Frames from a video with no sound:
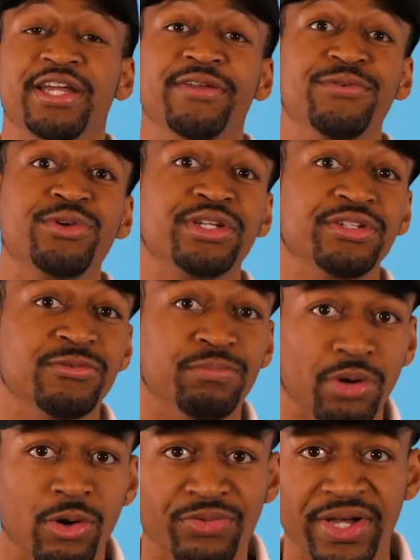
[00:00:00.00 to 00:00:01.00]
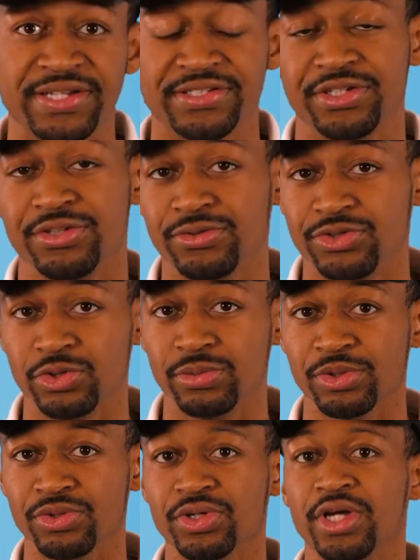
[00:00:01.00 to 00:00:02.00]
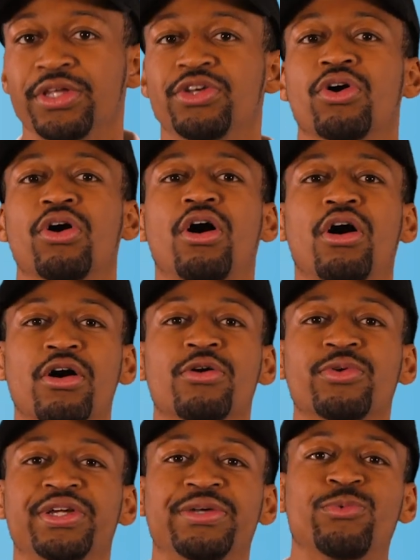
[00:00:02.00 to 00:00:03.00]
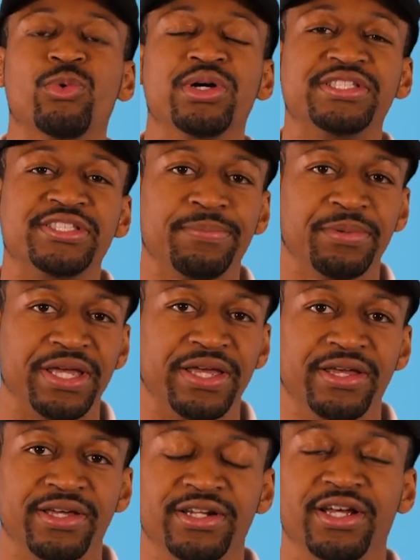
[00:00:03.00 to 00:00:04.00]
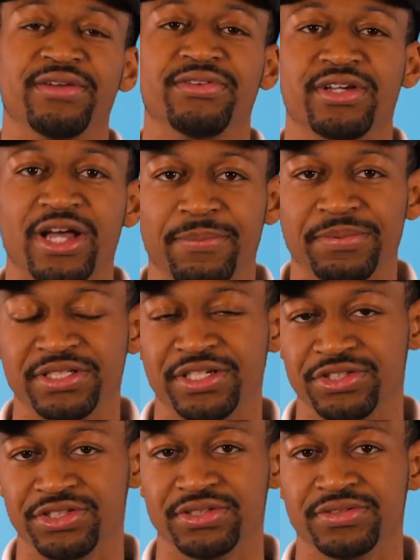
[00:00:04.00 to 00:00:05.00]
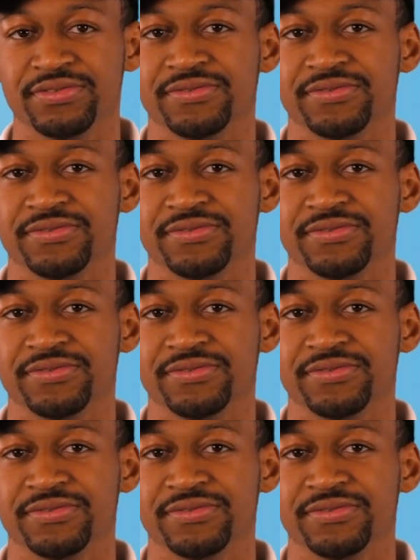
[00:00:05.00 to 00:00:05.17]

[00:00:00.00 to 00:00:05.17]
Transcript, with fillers: And if you can do both as a YouTuber, you're already one step ahead of the competition.